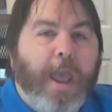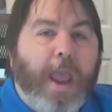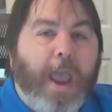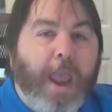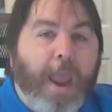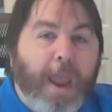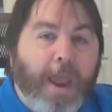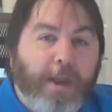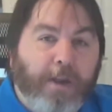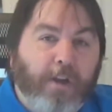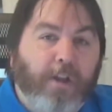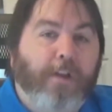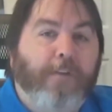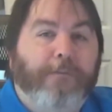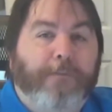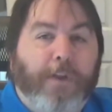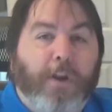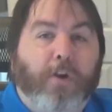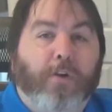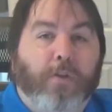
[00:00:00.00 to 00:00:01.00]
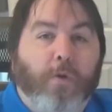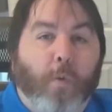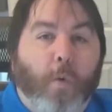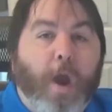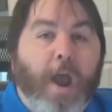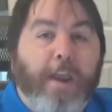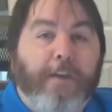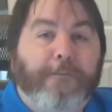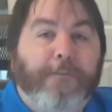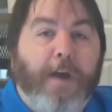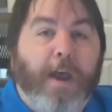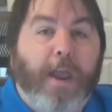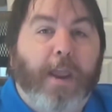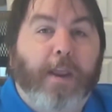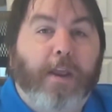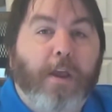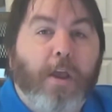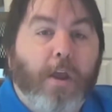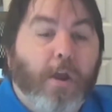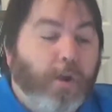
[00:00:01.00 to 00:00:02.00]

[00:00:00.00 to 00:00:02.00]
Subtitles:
and configure the Wi-Fi.